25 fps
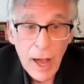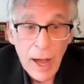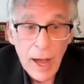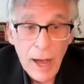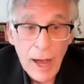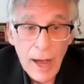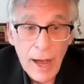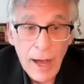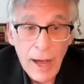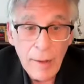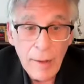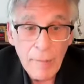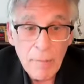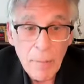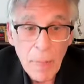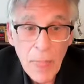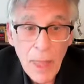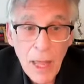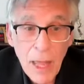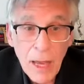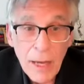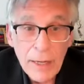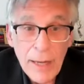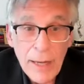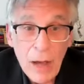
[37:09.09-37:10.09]
Um,
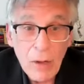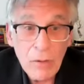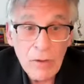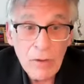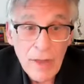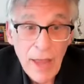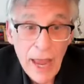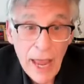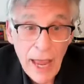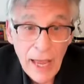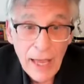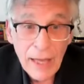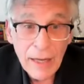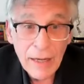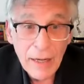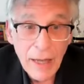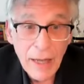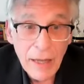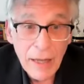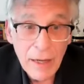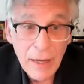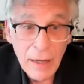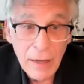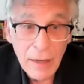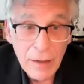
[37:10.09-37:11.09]
now, Dan,
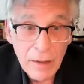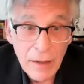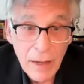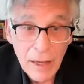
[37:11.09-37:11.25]
in a,